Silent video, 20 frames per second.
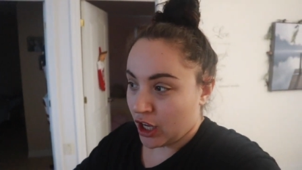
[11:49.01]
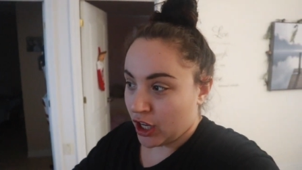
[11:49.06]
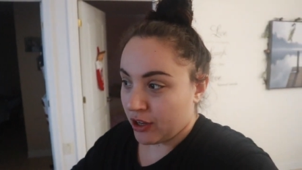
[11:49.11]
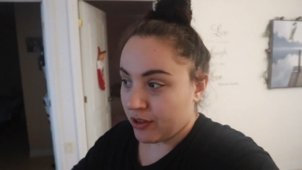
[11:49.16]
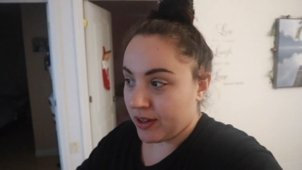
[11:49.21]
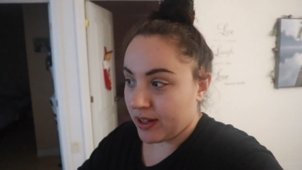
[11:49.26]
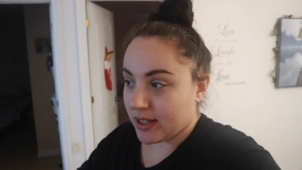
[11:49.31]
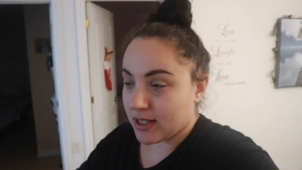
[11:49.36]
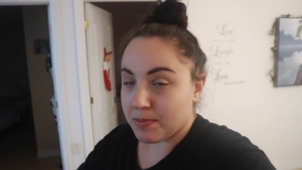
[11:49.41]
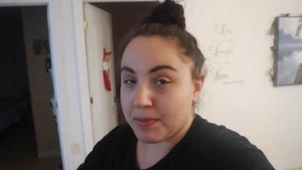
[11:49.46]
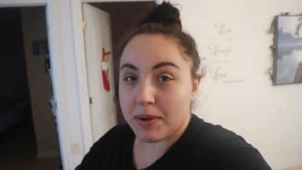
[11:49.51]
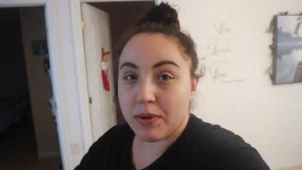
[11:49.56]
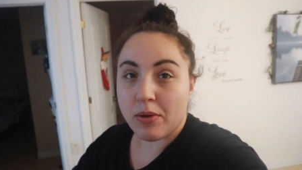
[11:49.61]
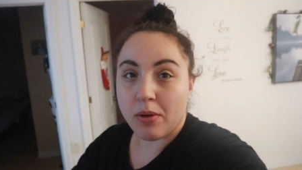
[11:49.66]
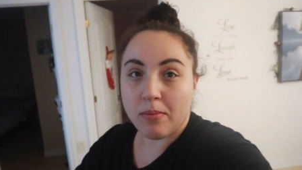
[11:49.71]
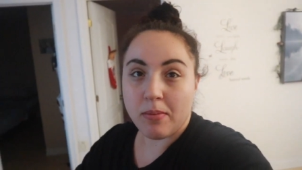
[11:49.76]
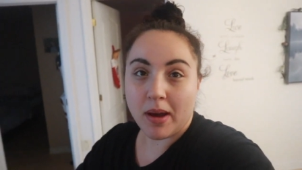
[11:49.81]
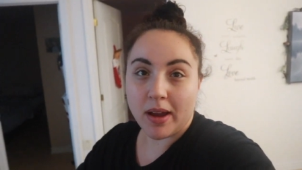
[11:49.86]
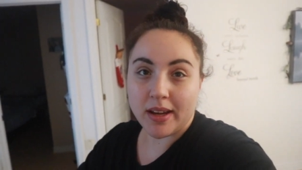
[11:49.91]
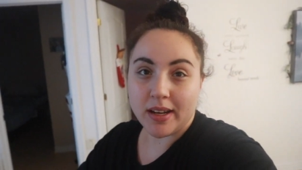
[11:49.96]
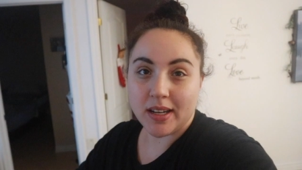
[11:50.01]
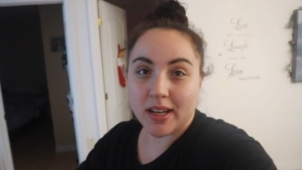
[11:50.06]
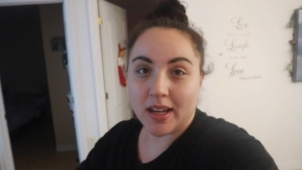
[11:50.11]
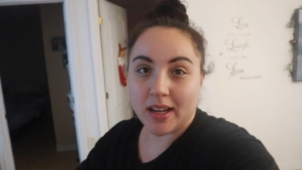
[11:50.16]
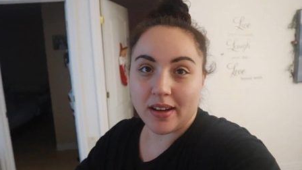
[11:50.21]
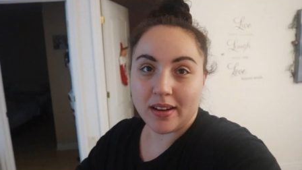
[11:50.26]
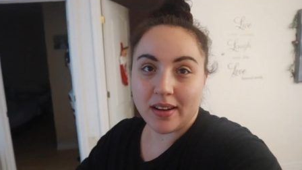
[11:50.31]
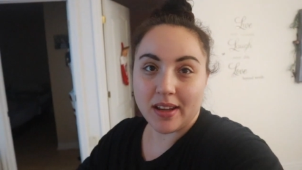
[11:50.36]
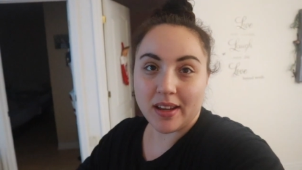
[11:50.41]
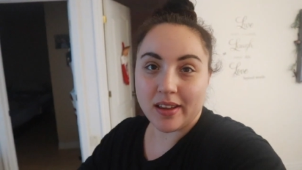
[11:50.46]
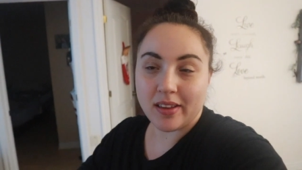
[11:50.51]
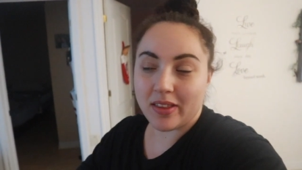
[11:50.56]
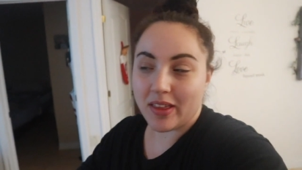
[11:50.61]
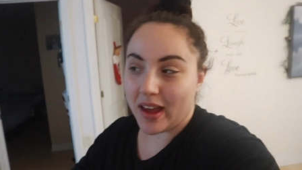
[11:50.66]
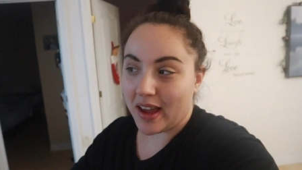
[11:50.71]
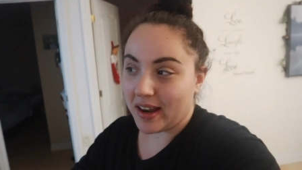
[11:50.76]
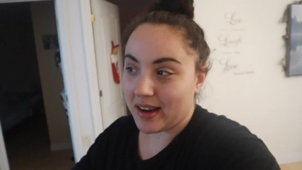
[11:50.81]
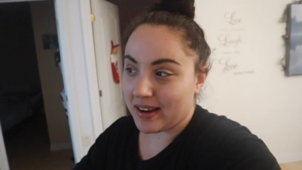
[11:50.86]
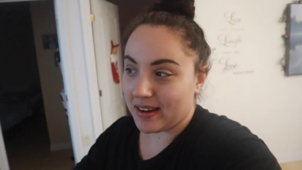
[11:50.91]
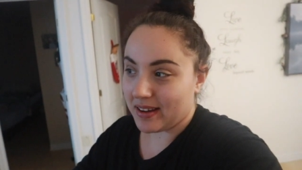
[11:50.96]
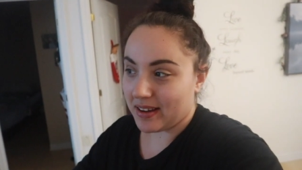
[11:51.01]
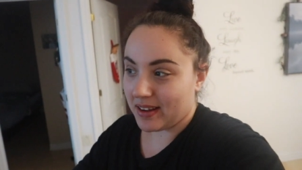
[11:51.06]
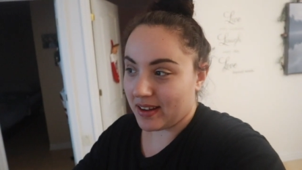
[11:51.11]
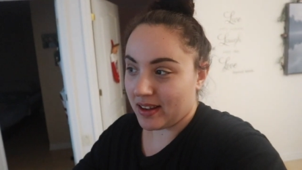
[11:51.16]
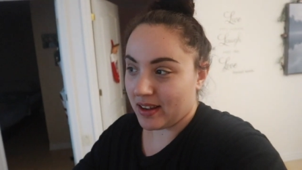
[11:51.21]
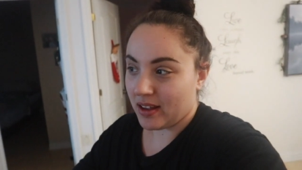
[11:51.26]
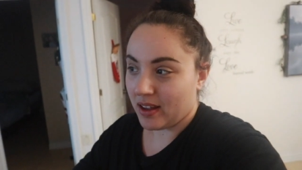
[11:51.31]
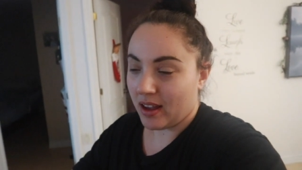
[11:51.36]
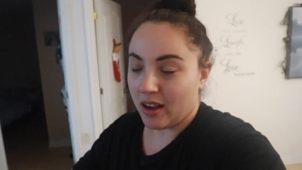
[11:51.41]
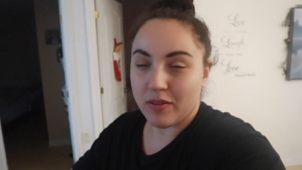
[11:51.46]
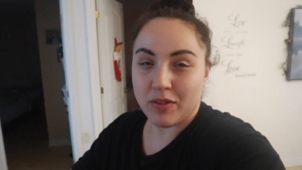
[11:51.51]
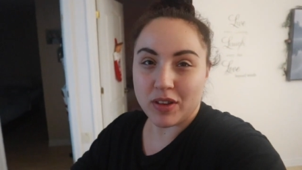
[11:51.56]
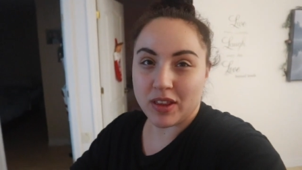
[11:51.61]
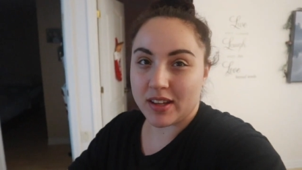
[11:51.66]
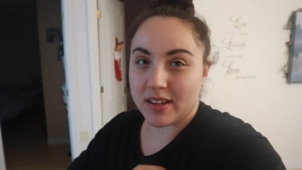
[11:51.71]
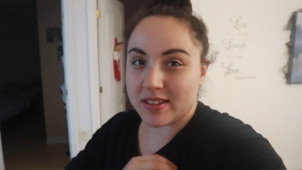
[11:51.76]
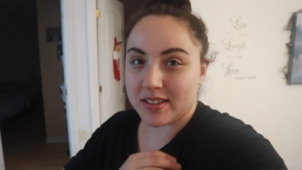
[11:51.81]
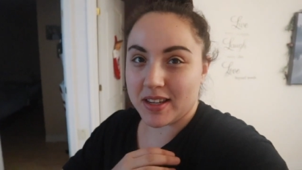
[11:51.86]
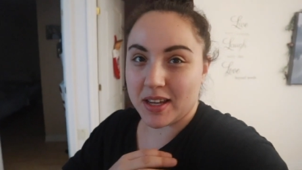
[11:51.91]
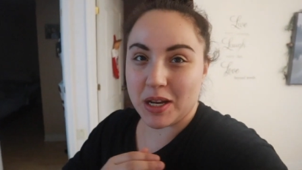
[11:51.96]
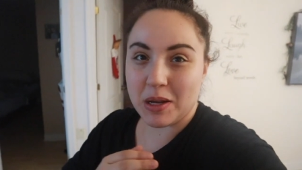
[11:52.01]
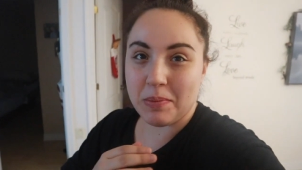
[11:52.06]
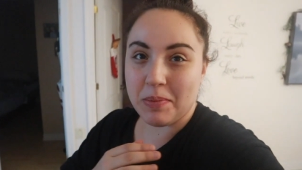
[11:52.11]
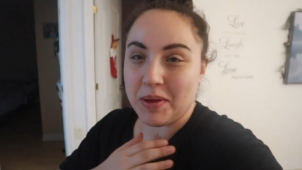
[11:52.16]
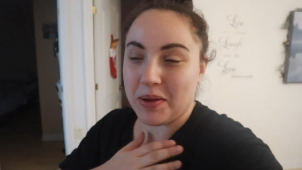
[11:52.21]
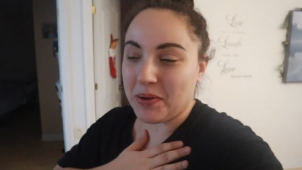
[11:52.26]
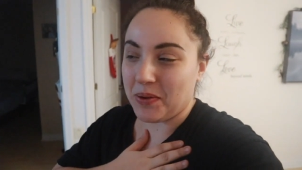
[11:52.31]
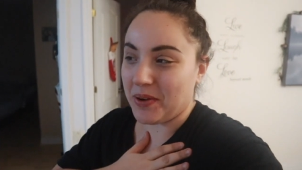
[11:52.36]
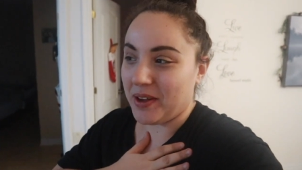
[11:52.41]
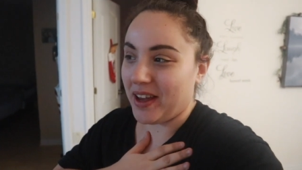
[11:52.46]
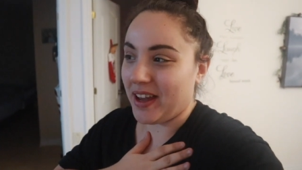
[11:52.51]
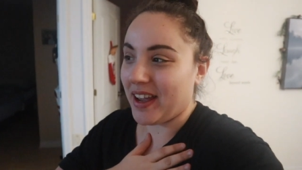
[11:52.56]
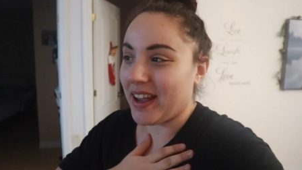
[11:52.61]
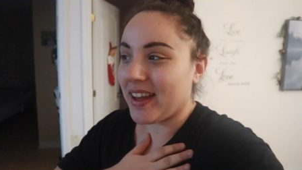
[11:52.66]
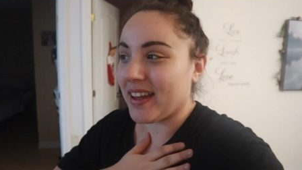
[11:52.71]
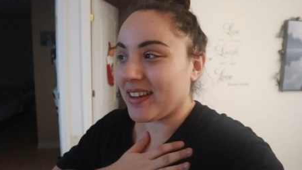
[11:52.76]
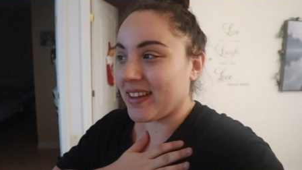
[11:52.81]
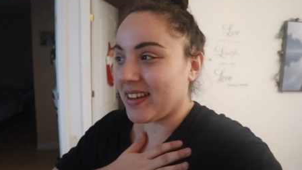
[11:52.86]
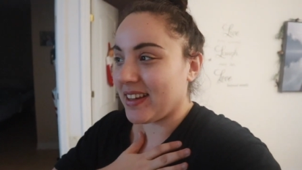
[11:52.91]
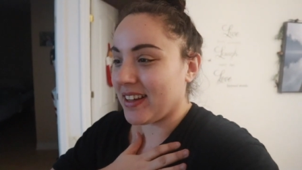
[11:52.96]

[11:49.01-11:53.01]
you need to be reminded that everything's gonna be okay.